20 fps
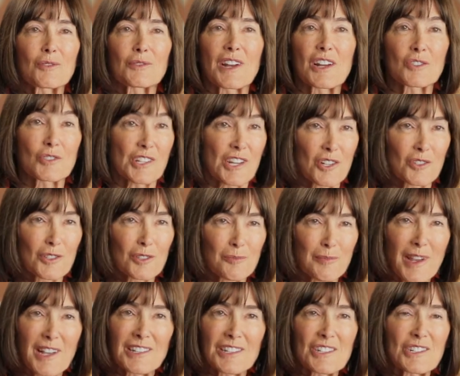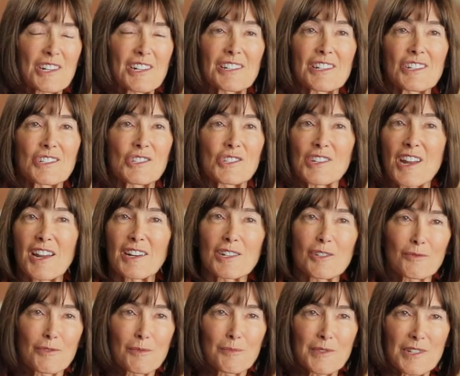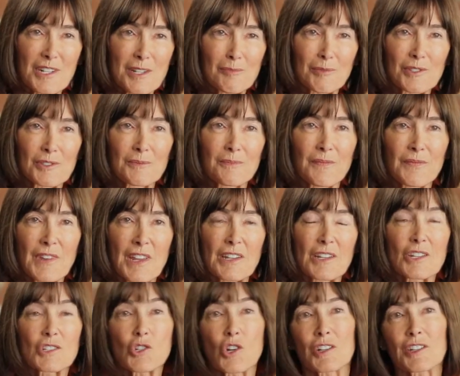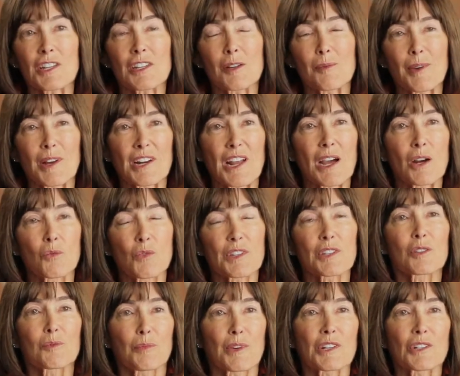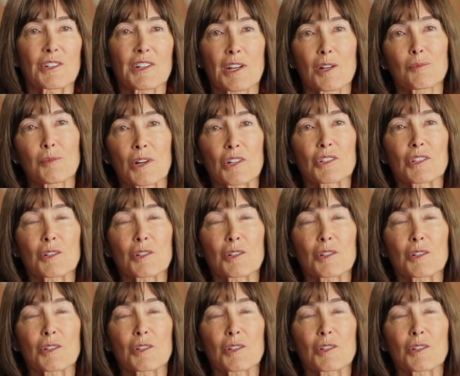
around Carol Palladini's dining room table talking about how we could better help our